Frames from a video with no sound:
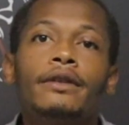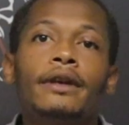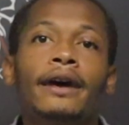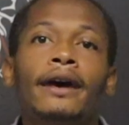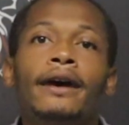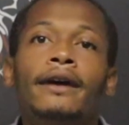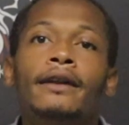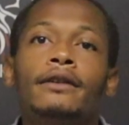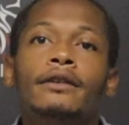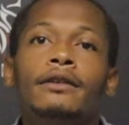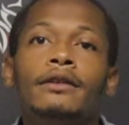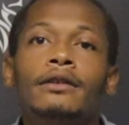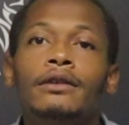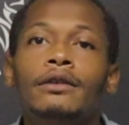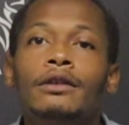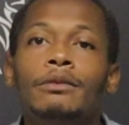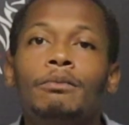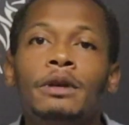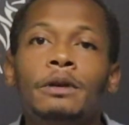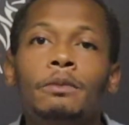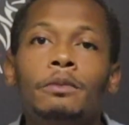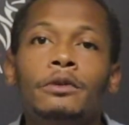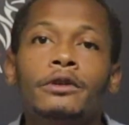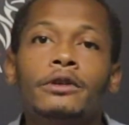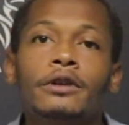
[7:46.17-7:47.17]
that
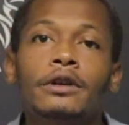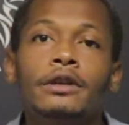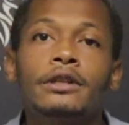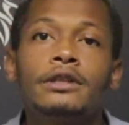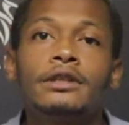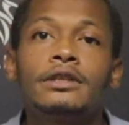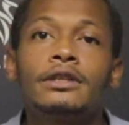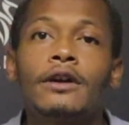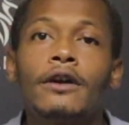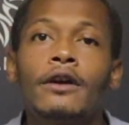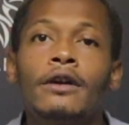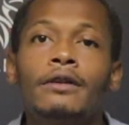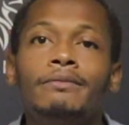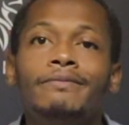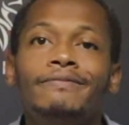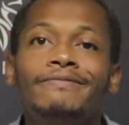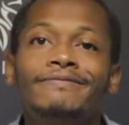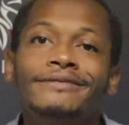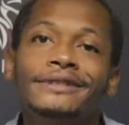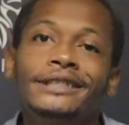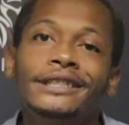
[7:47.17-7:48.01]
people are going to start,